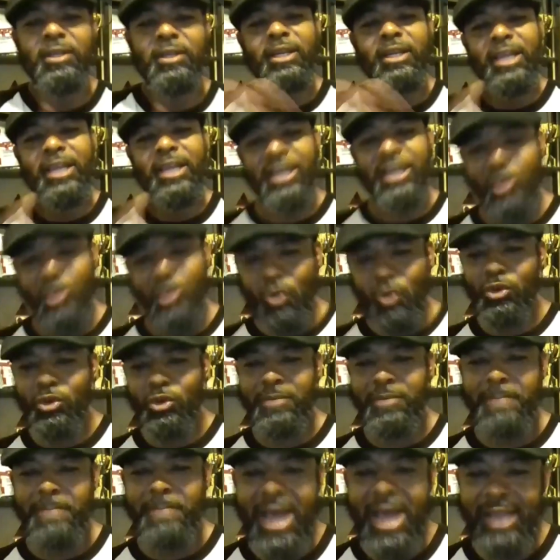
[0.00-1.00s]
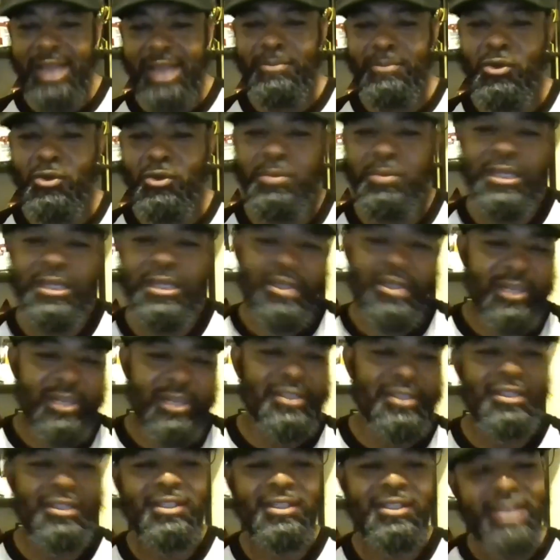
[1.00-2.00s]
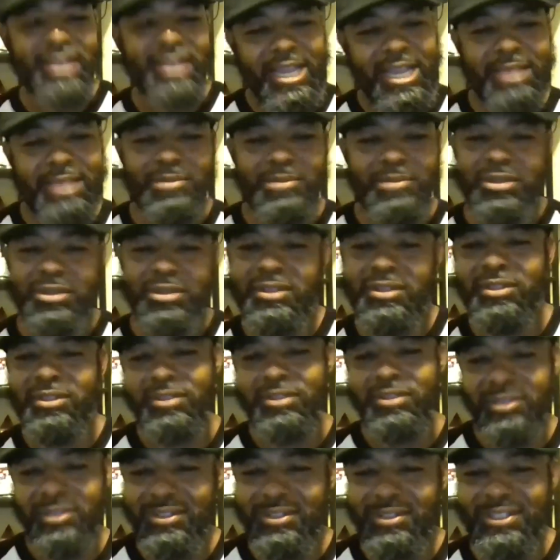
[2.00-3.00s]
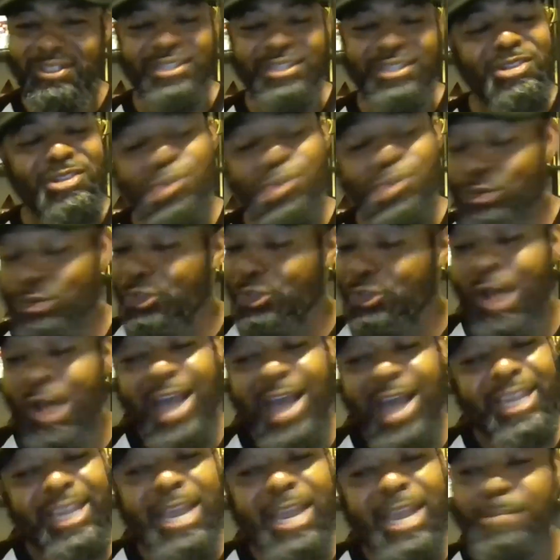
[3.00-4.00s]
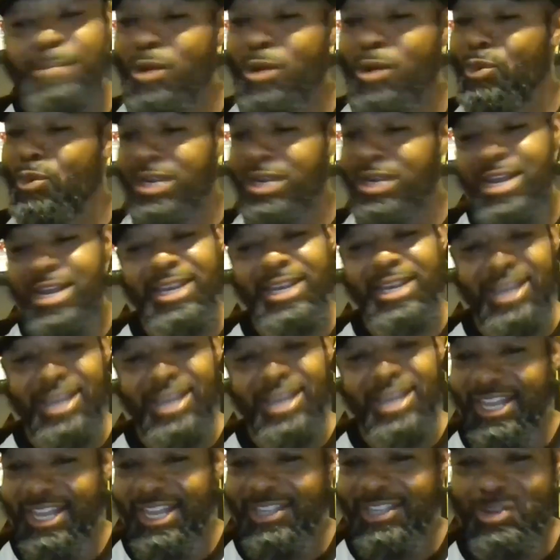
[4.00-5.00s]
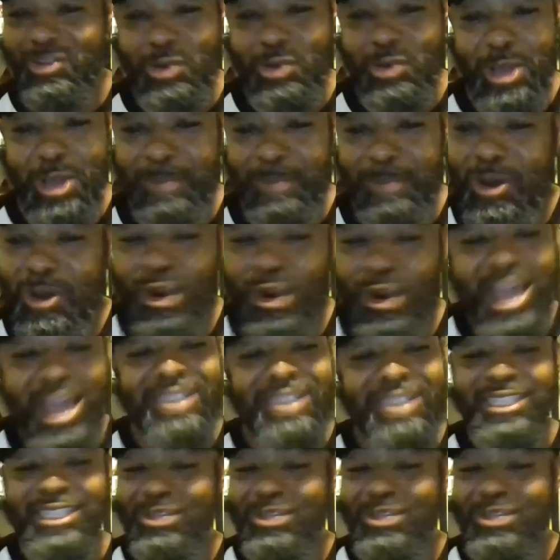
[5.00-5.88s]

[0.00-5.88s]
and hold the Bible because of the name of the. So I came up with none of that. I mean, all I did